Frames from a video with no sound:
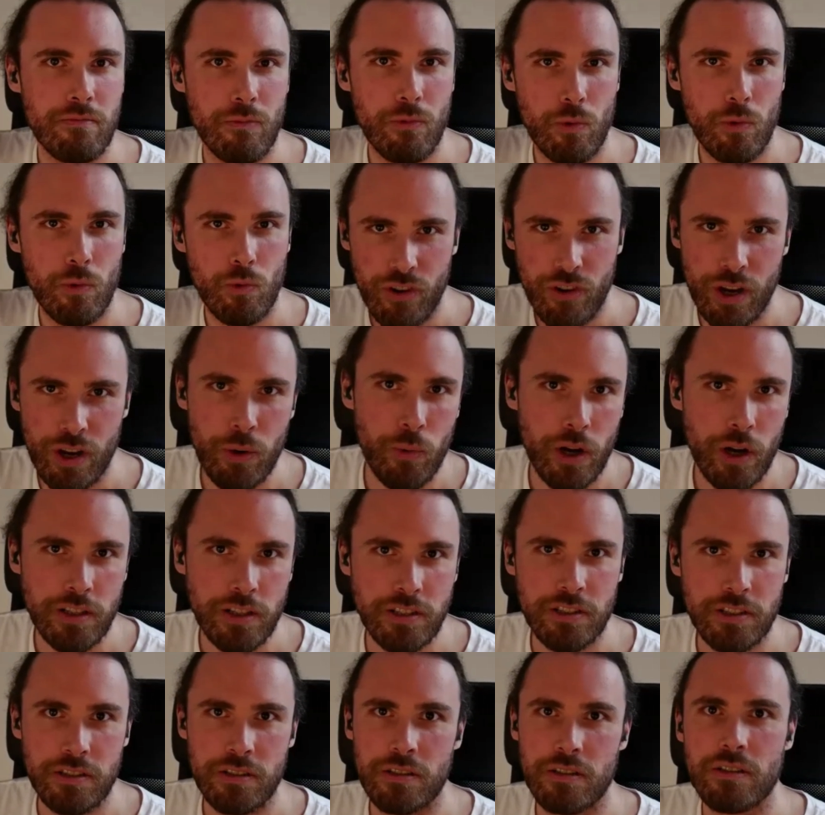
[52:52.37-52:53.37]

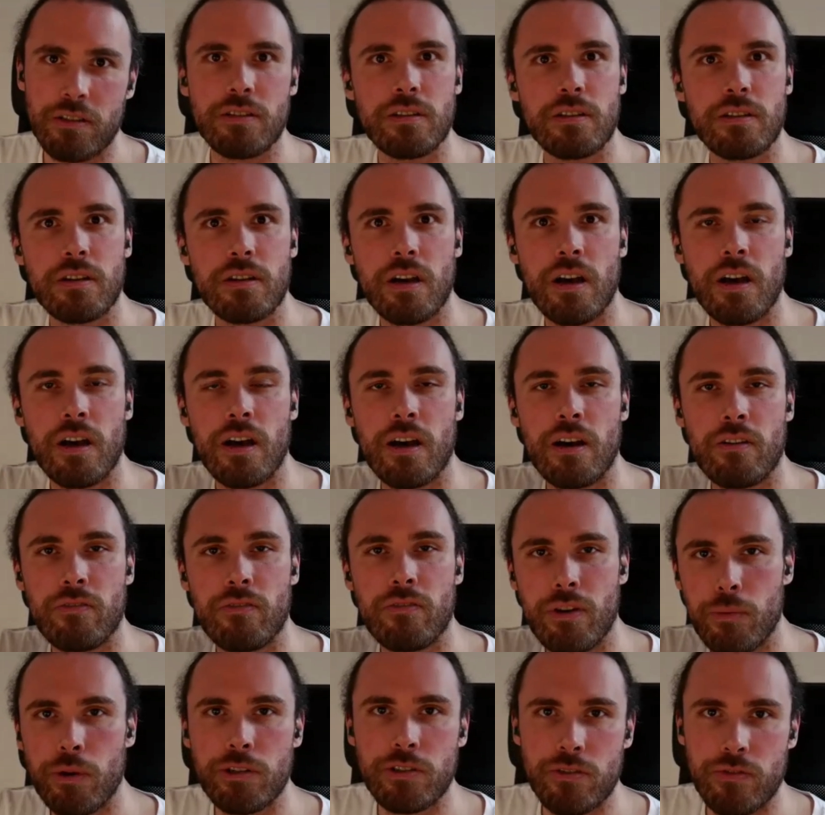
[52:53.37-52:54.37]
rewatch
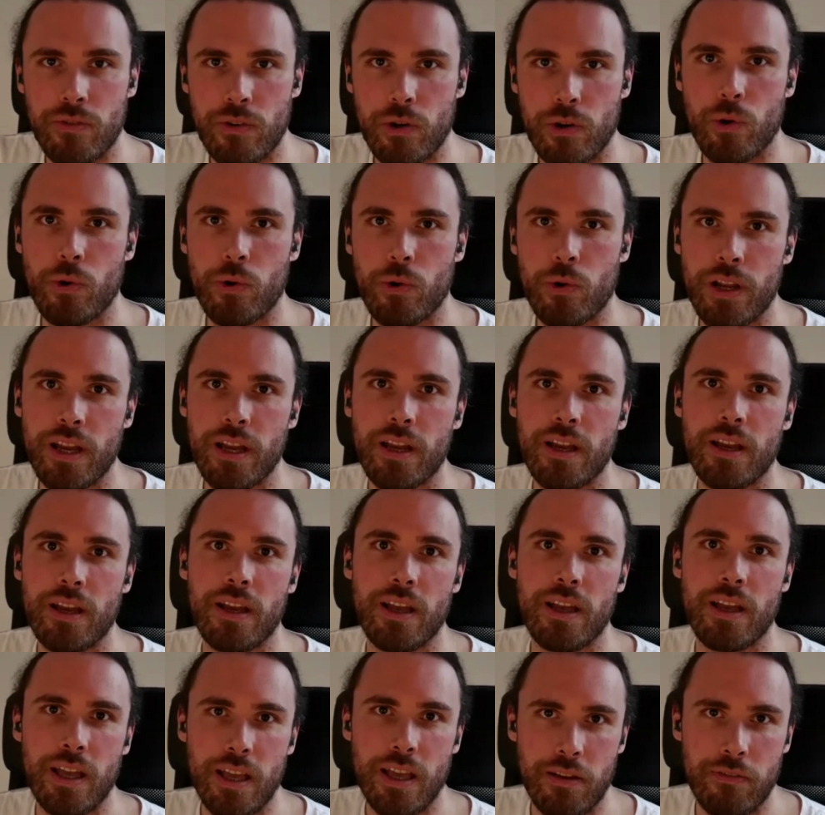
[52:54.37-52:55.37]
the recording
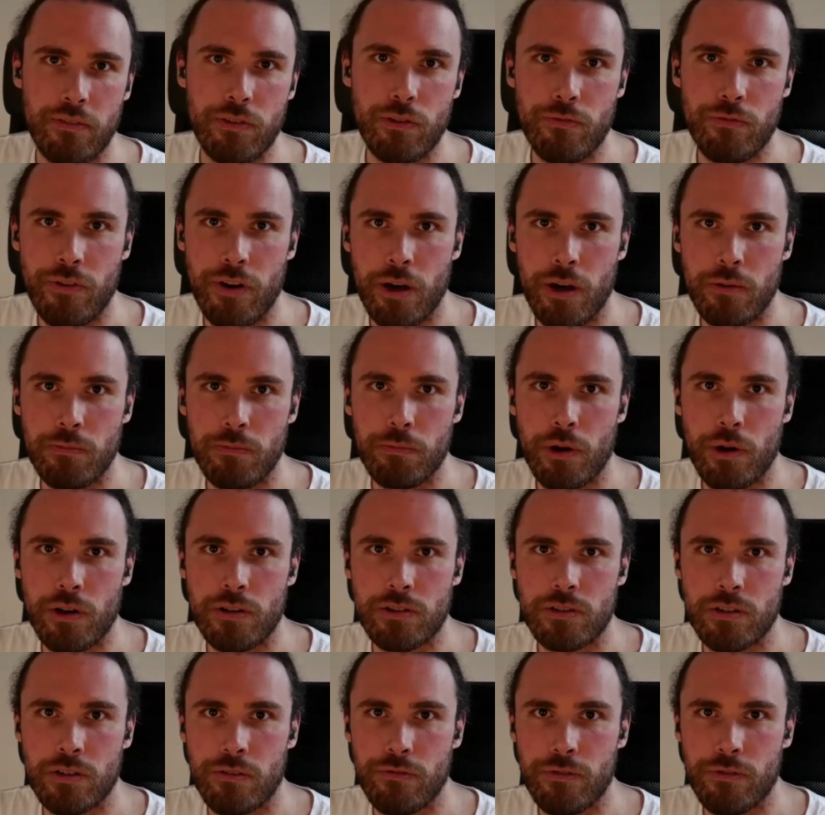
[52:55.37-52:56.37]
if you found
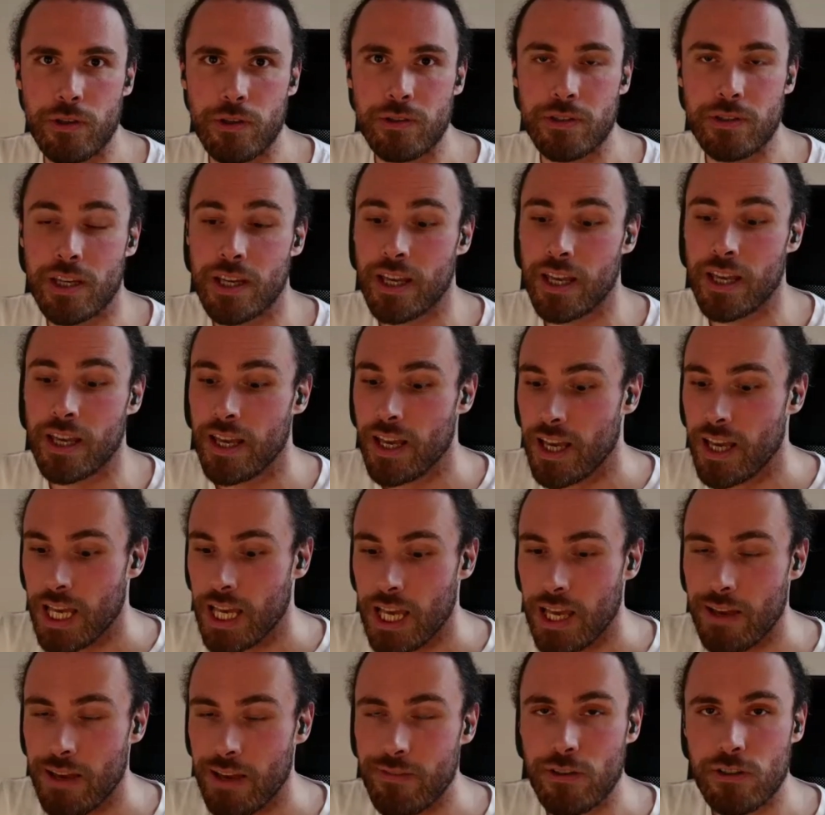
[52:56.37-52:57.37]
parts confusing.
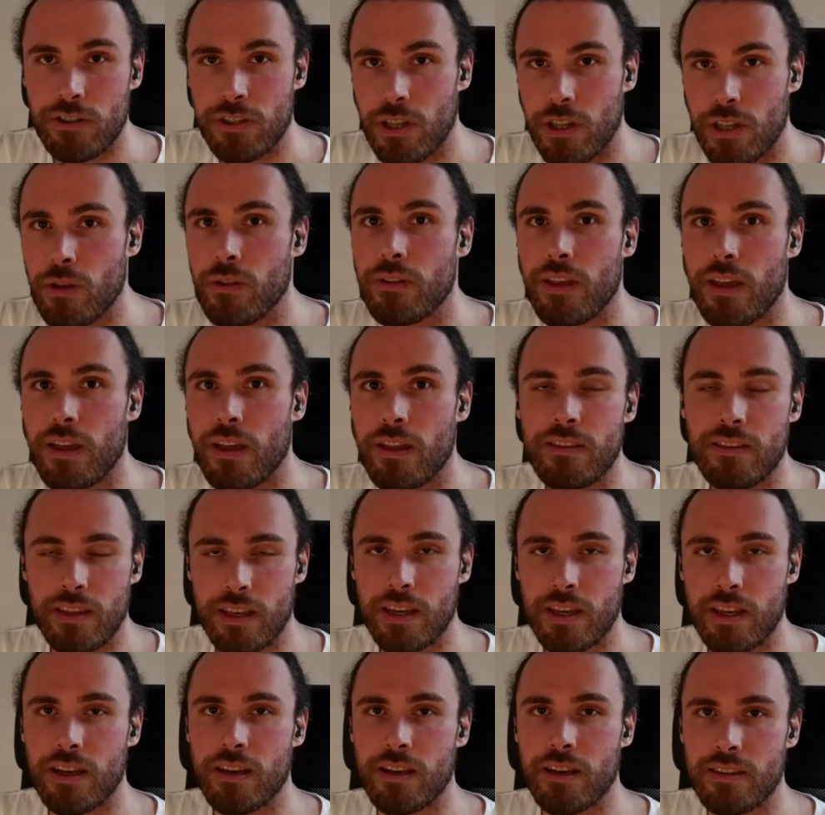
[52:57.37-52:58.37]
If you still then
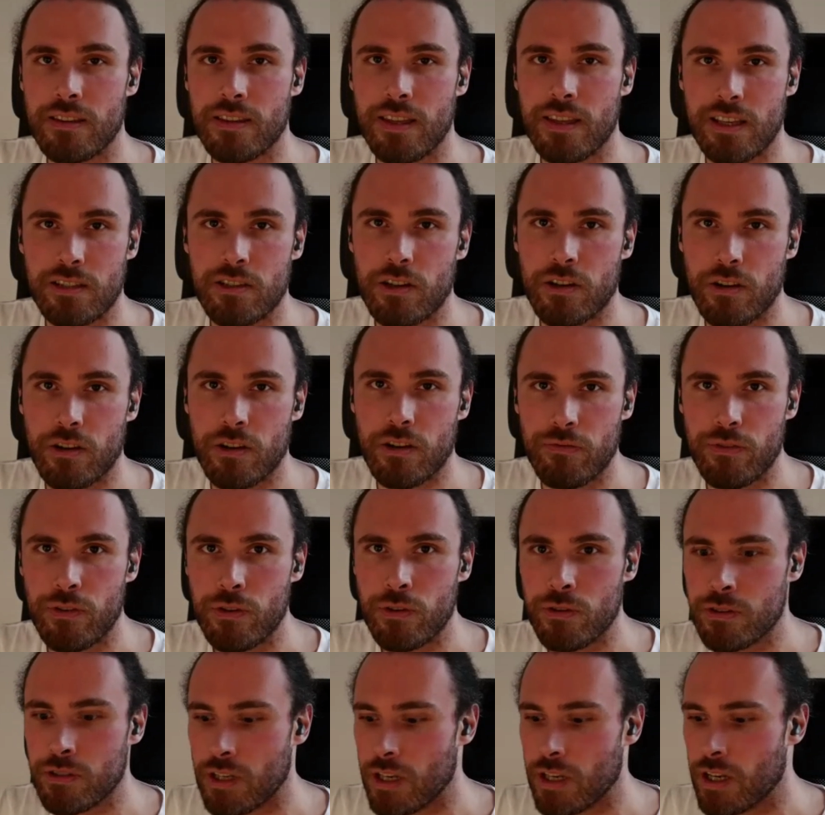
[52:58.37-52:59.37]
think things are
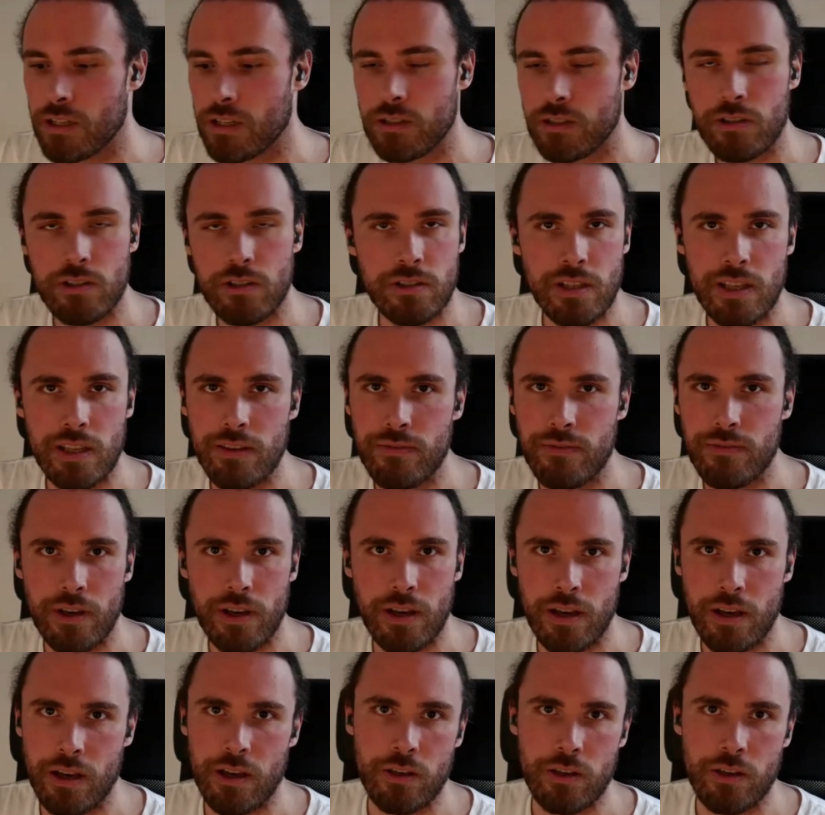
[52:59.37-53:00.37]
confusing, just leave
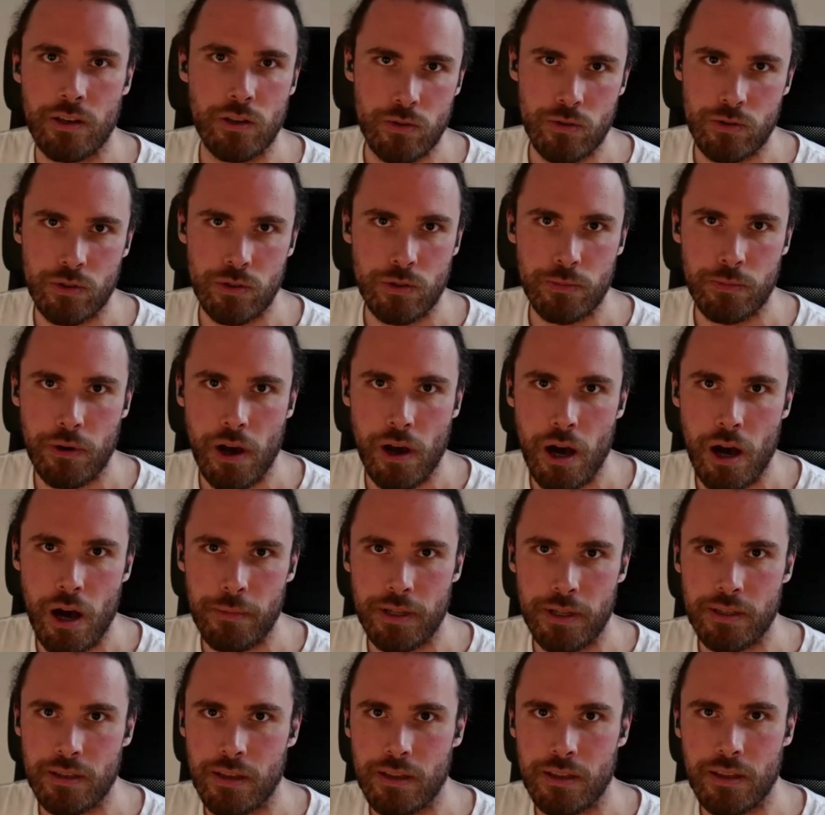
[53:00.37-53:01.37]
a YouTube
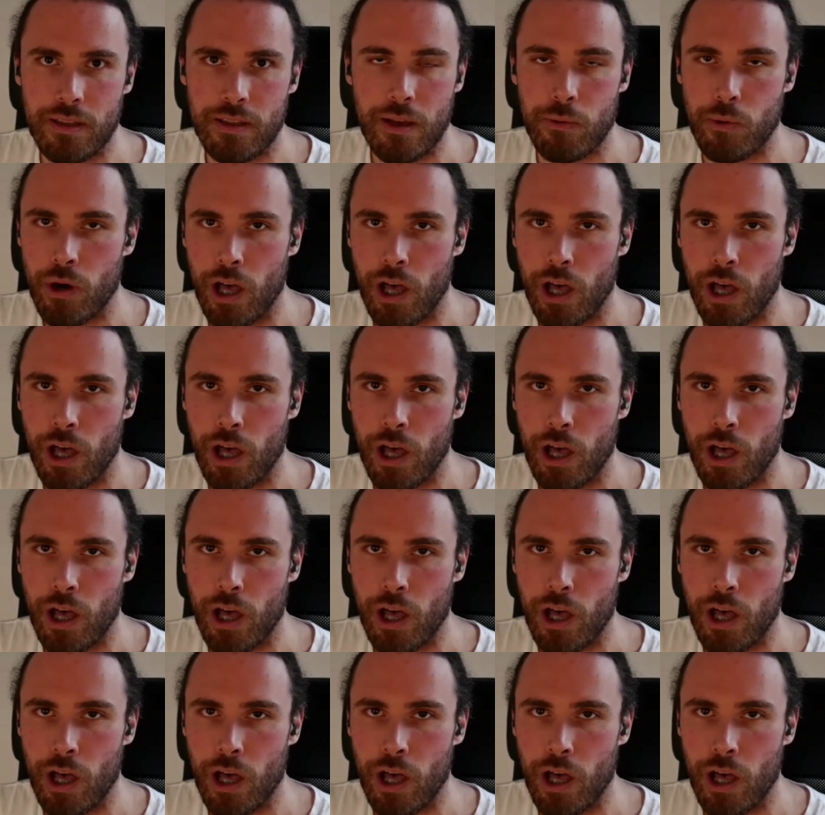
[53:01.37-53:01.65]
comment. That will